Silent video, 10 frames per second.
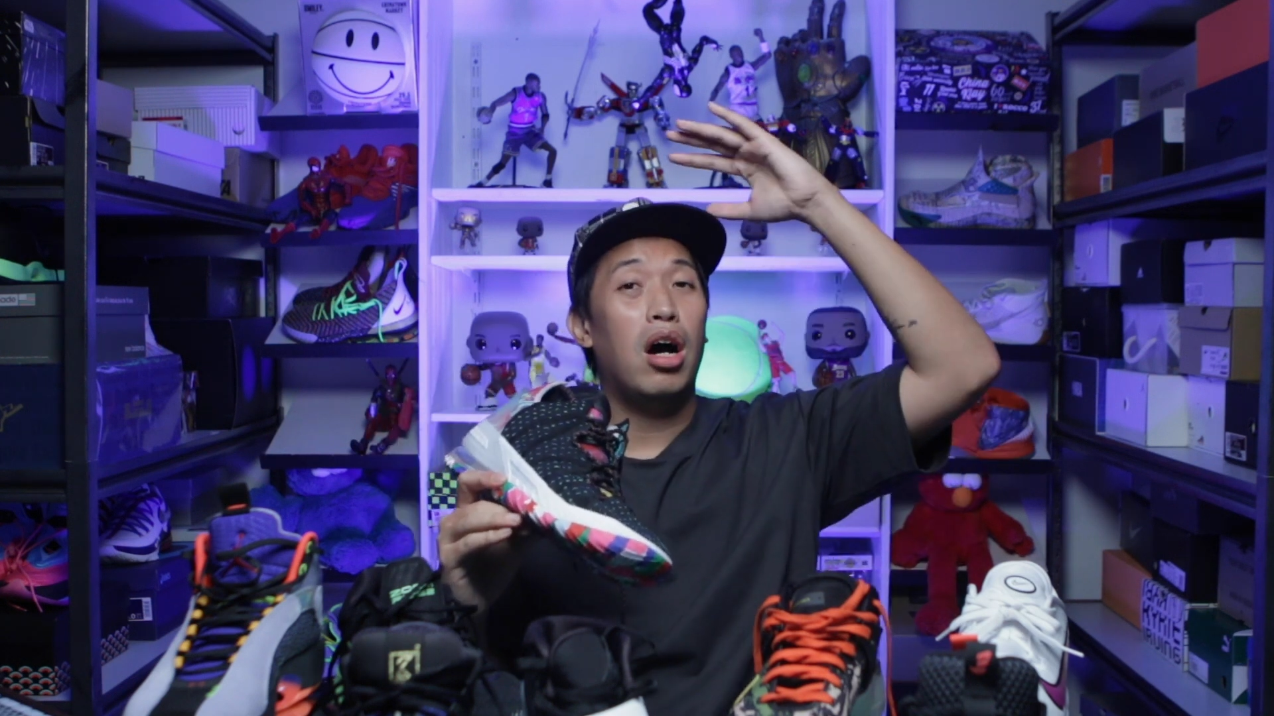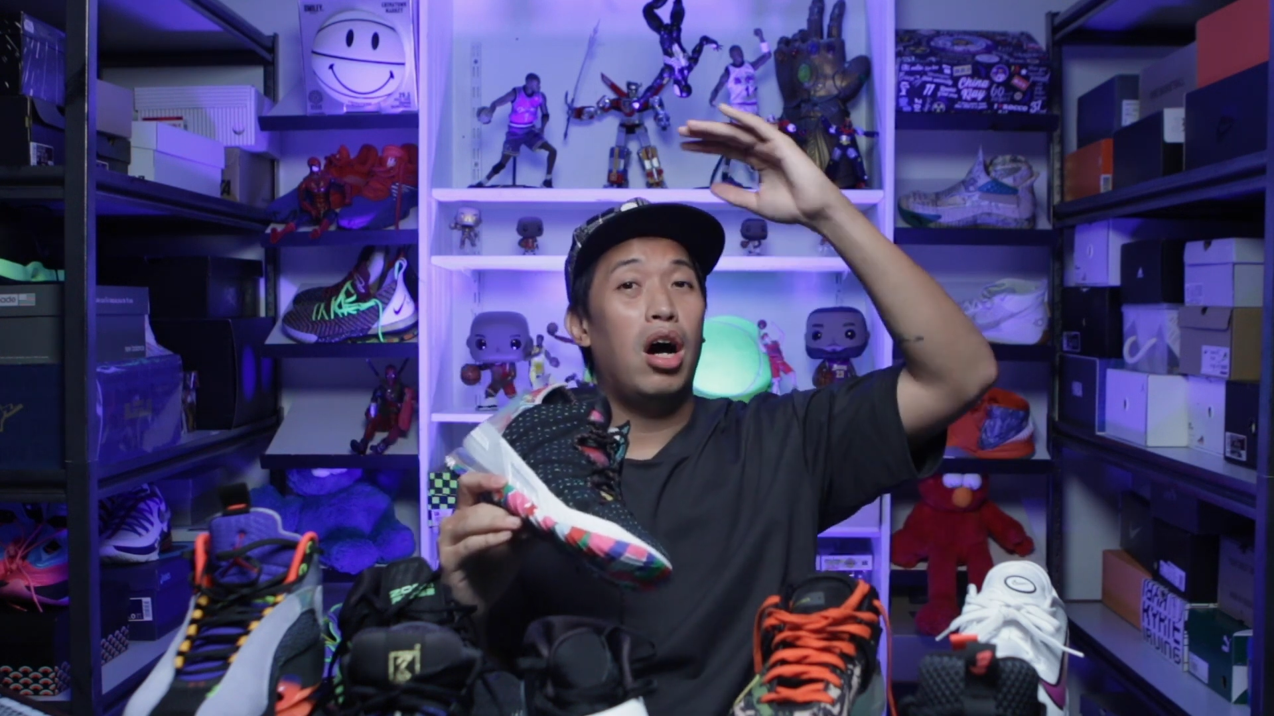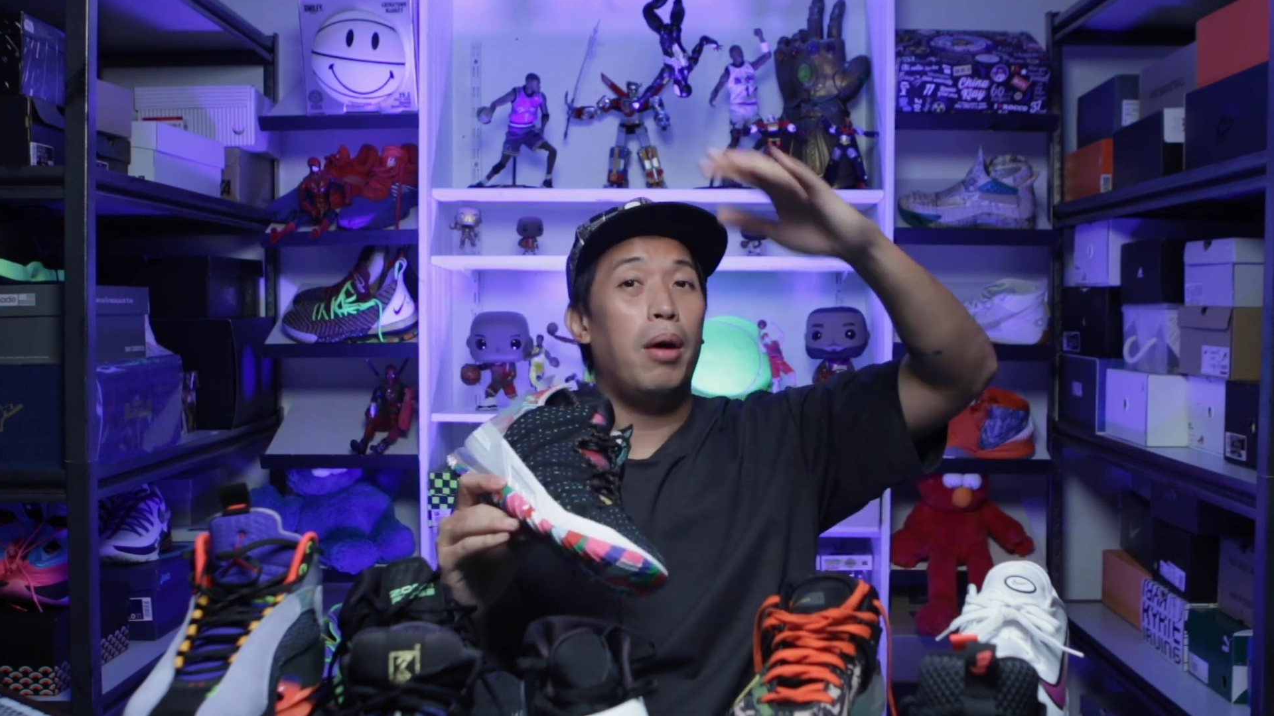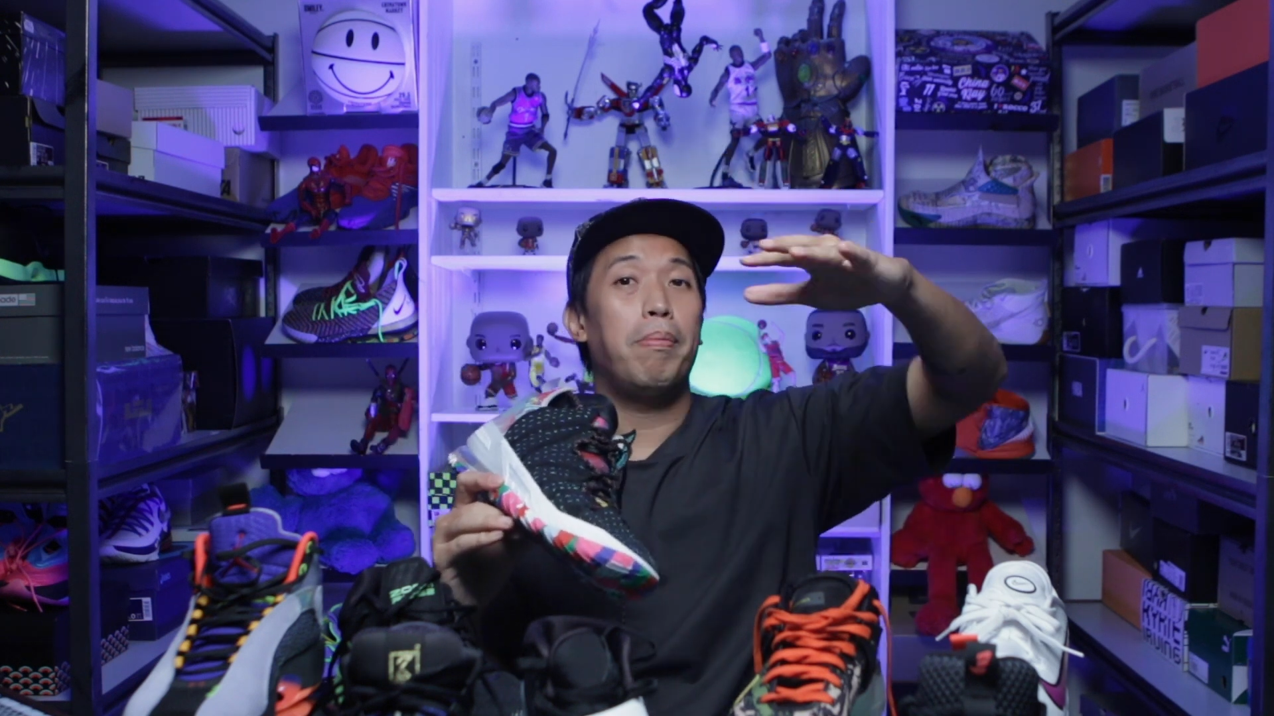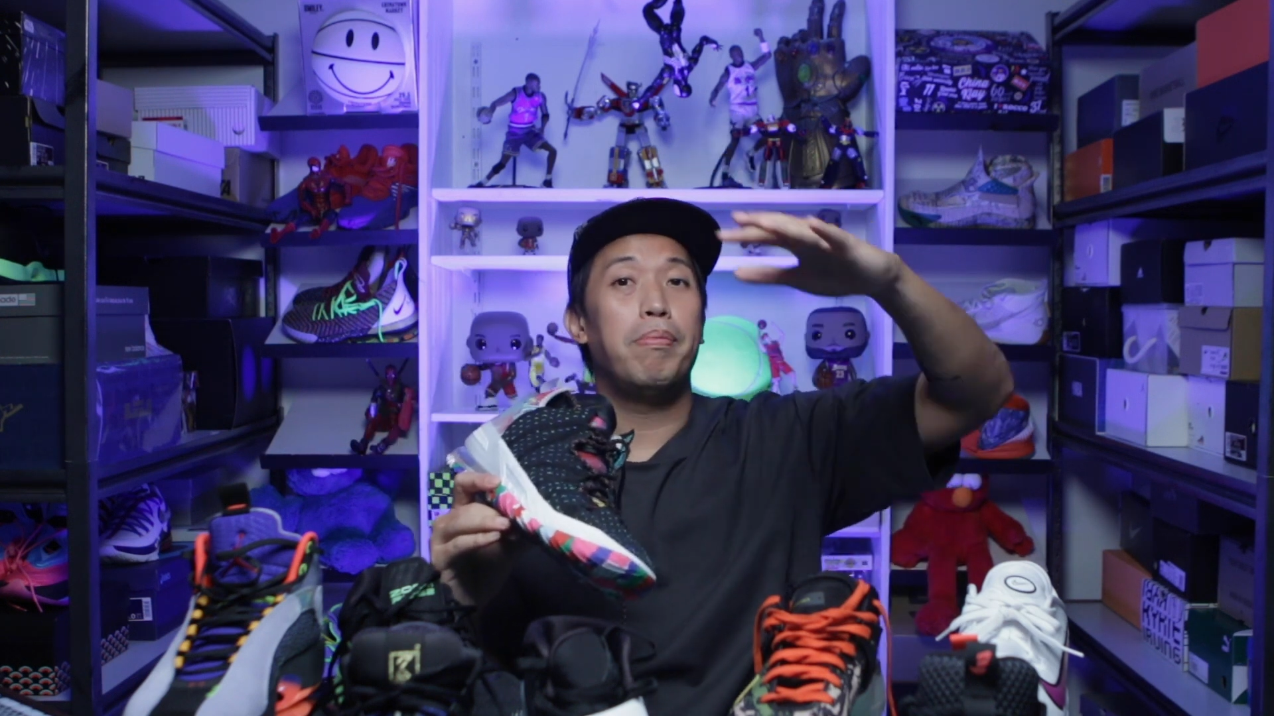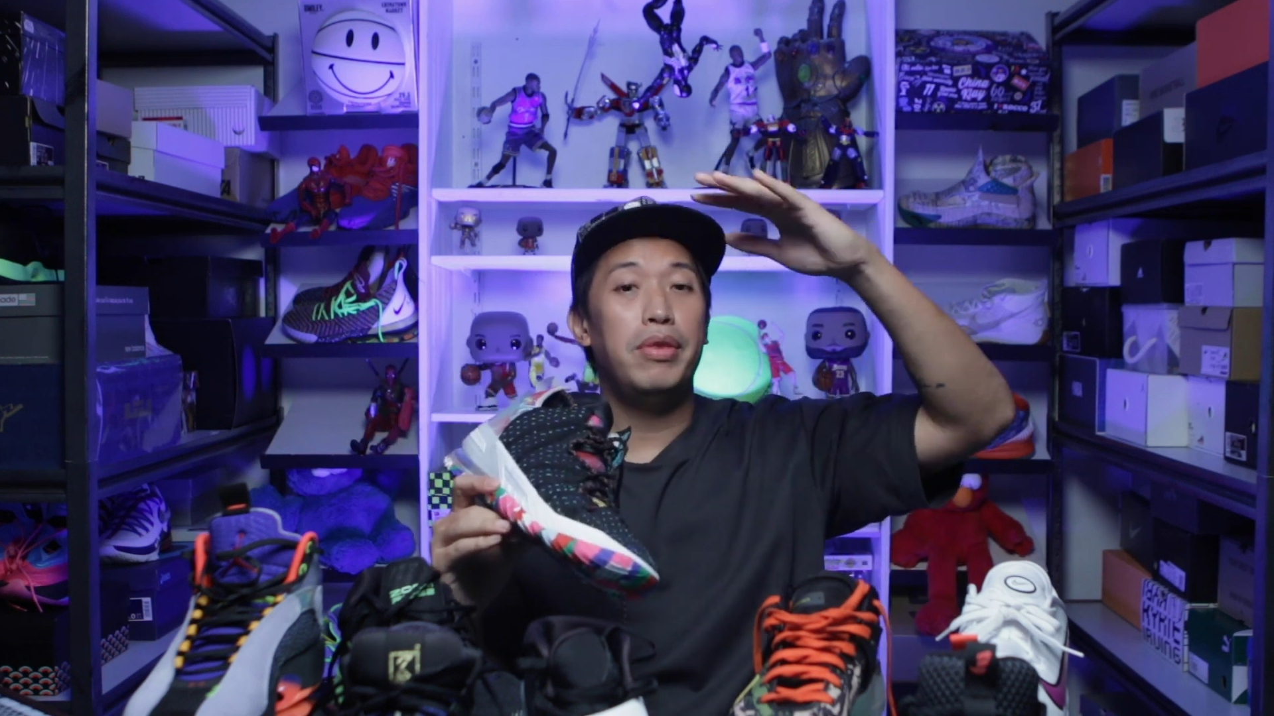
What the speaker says: up